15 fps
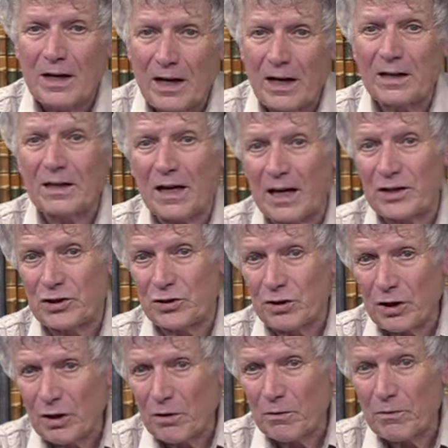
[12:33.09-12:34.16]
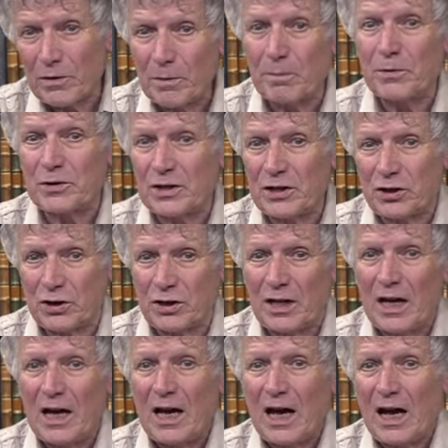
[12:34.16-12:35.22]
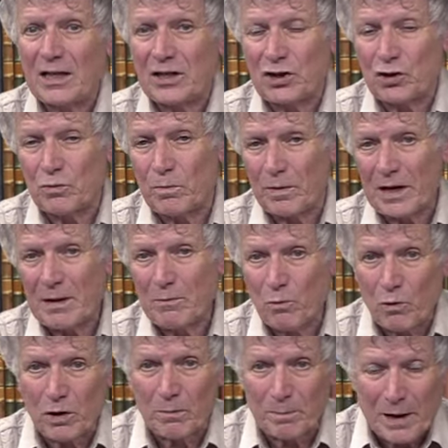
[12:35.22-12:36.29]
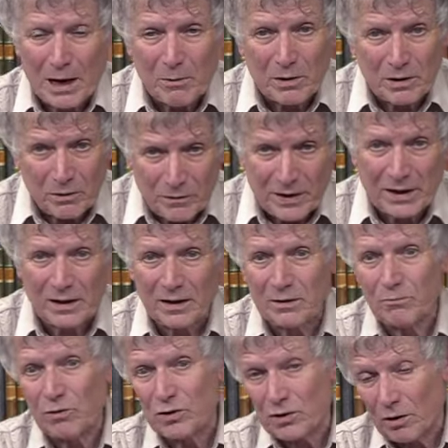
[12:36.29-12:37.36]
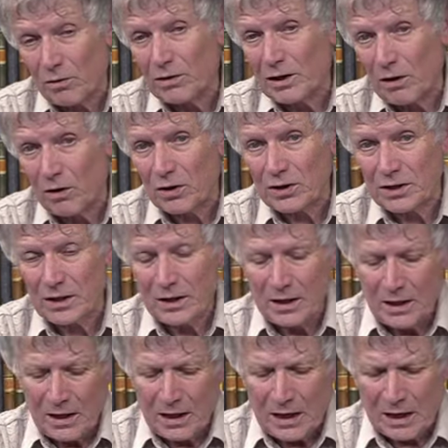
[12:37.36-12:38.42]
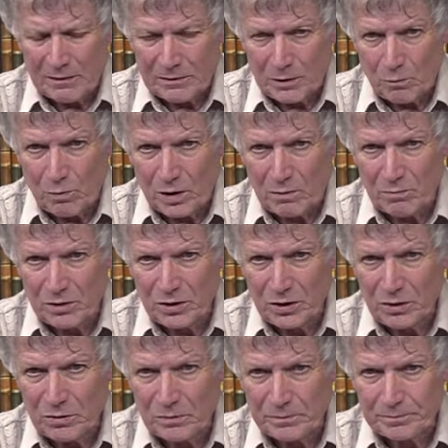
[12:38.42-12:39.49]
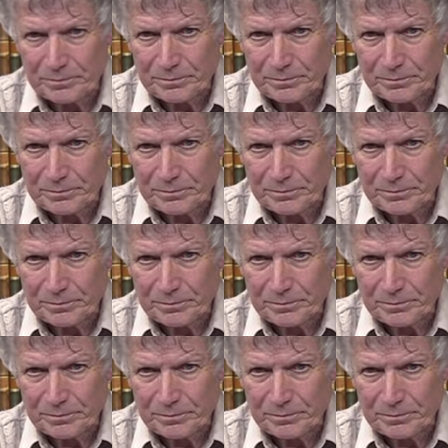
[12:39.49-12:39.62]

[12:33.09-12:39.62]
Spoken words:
And as you know, the position as a supreme world power of England was only lost after World War II.